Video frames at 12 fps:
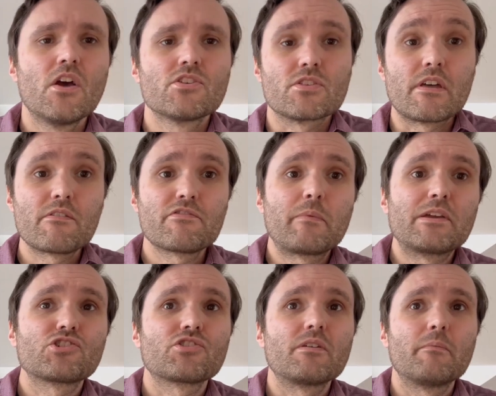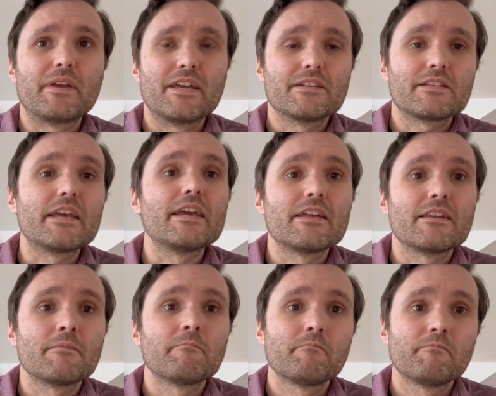So their information appears
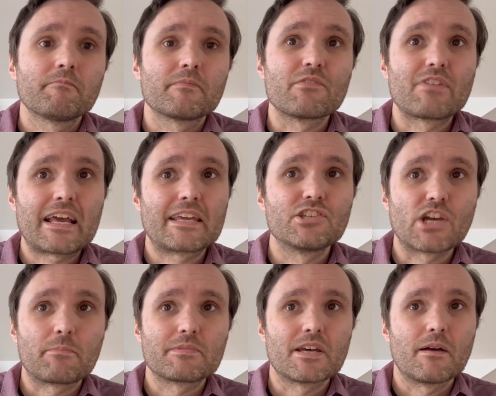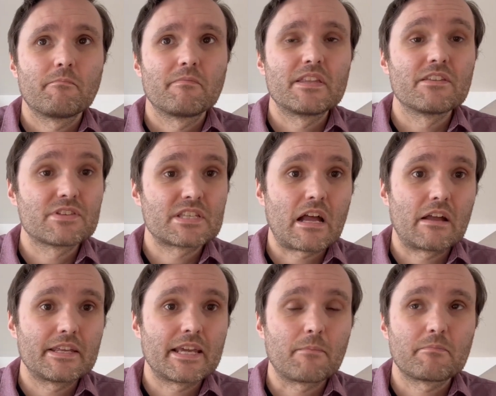in the Vallaki chapter, in the
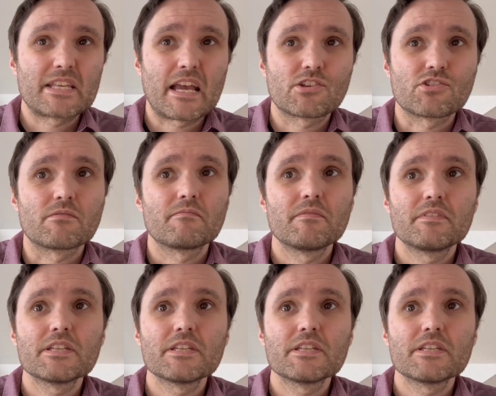Vistani camp section.